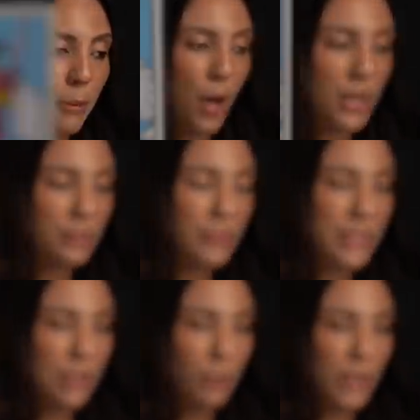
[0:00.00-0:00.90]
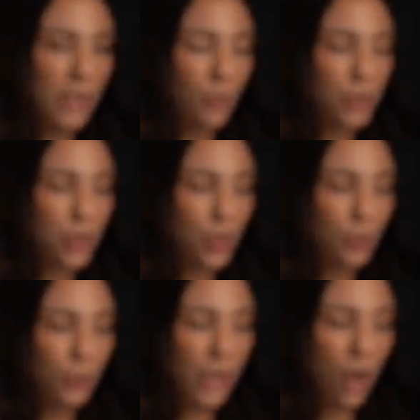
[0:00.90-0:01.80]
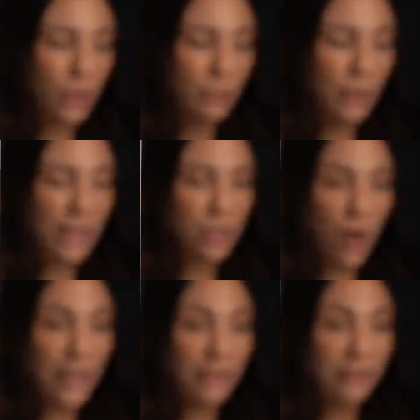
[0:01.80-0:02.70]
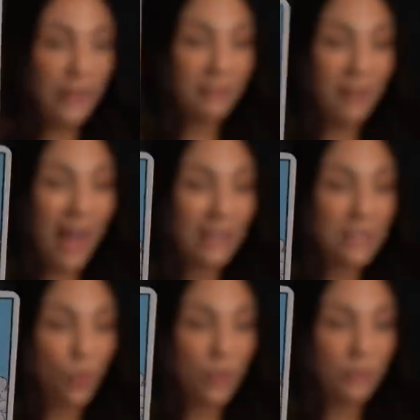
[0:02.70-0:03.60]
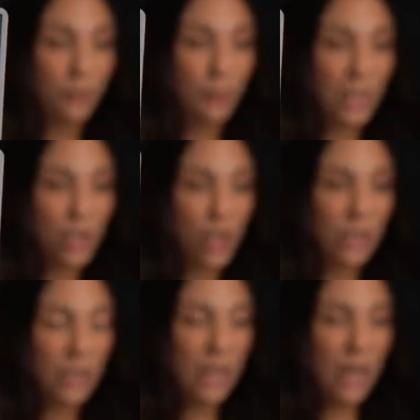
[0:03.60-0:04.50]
possibly someone here was too preoccupied trying to find facts or information